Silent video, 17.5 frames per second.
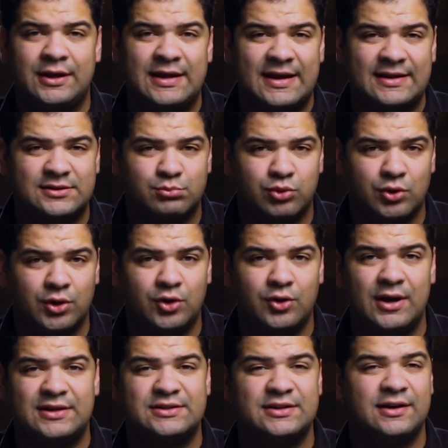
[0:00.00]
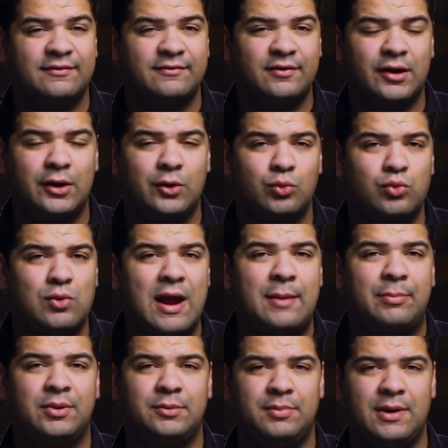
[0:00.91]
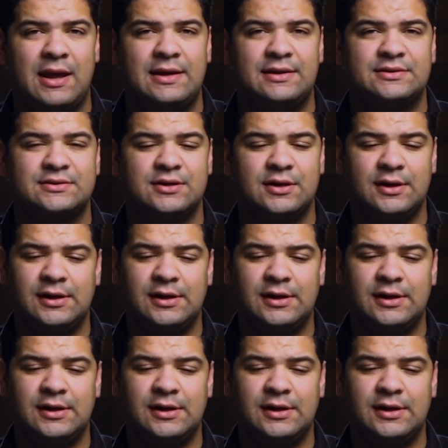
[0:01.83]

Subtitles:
has progressed at a very rapid pace.